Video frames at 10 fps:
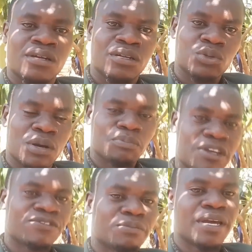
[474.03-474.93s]

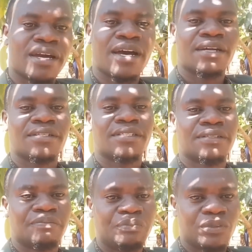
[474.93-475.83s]
uplift my hand,
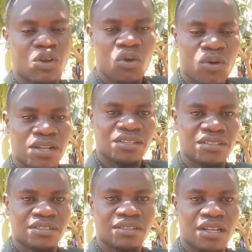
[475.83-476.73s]
no one
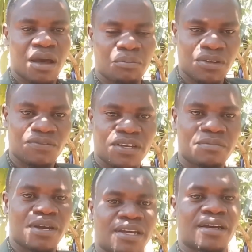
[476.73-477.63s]
uplifted
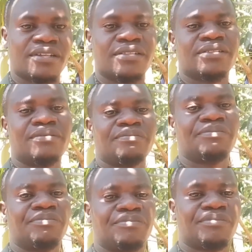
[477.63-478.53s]
my hand.
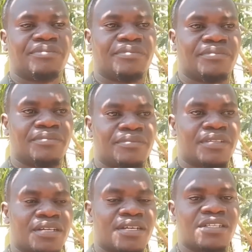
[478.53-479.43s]

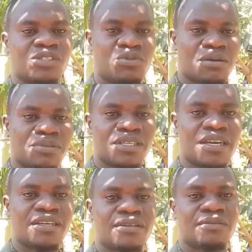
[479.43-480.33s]
And that is why I'm
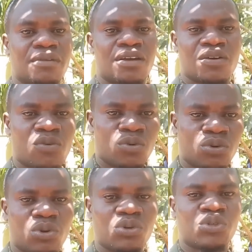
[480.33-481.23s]
saying
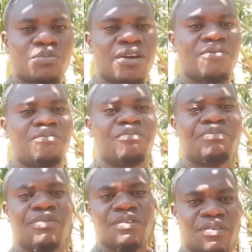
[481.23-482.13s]
kudos to my
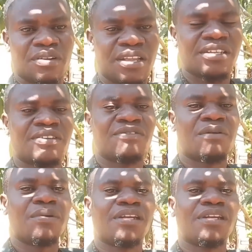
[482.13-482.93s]
Lazy Family